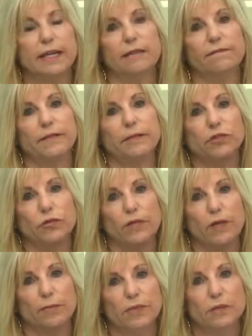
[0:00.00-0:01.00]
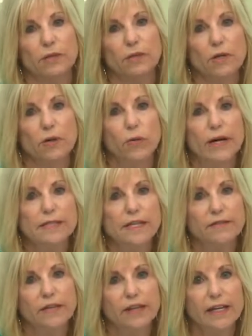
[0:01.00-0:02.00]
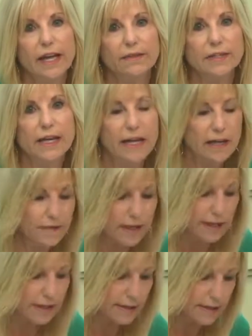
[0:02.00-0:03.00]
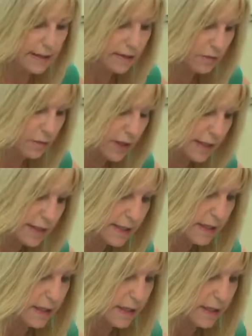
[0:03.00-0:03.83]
a field trip? Why is it that they have to have consent of right,